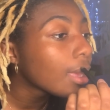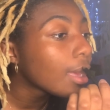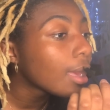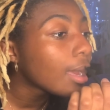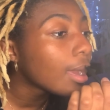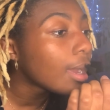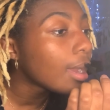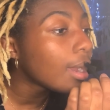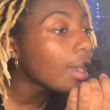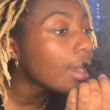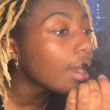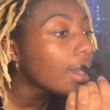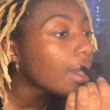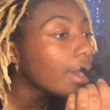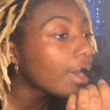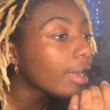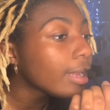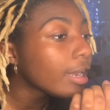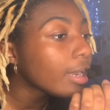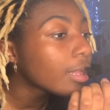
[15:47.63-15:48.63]
I
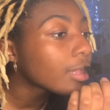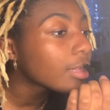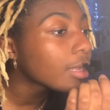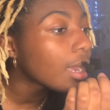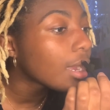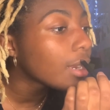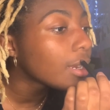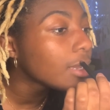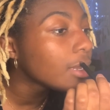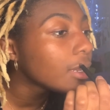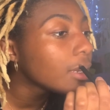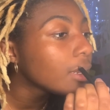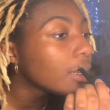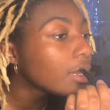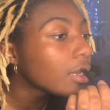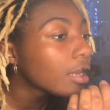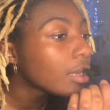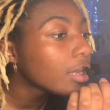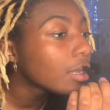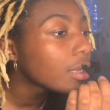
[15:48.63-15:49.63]
decided
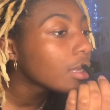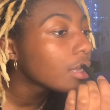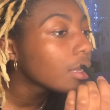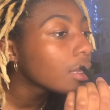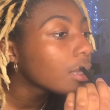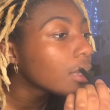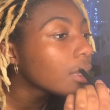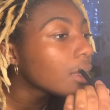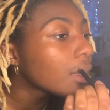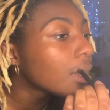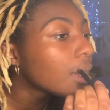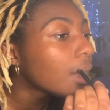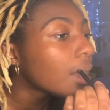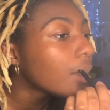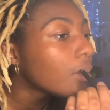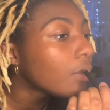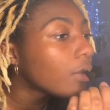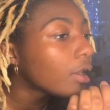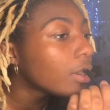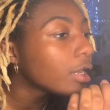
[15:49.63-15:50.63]
I
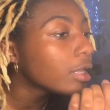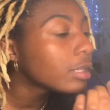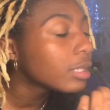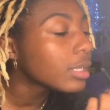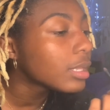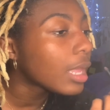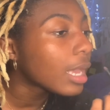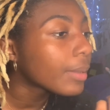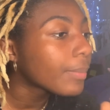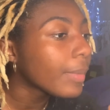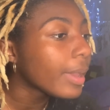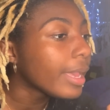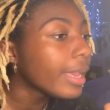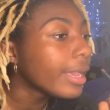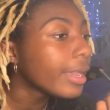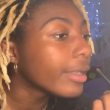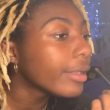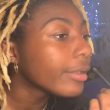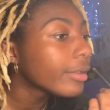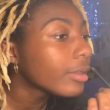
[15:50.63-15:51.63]
wanted to lock my hair,